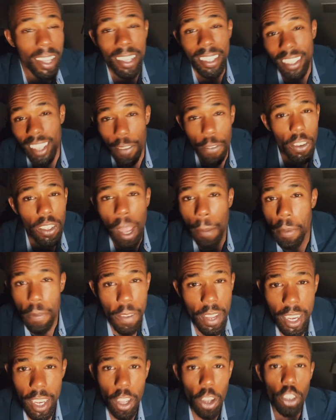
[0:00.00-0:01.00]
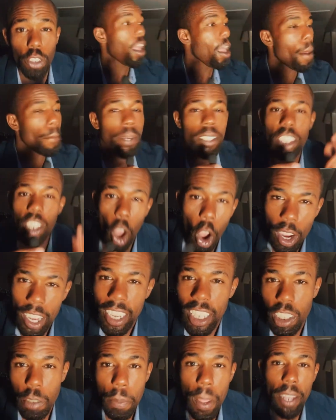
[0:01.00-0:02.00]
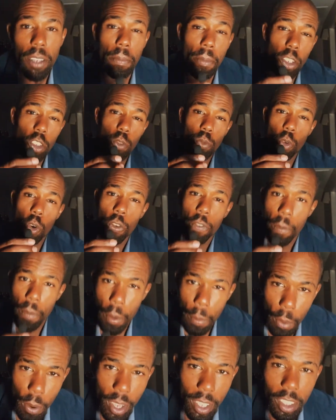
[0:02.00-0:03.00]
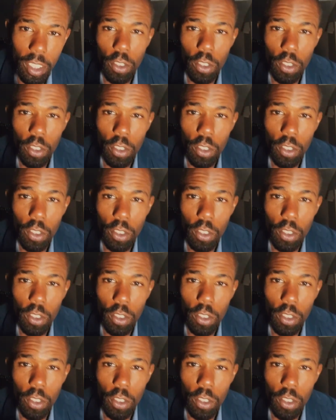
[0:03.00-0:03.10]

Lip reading: different type of videos, but y'all can expect much more from your boys.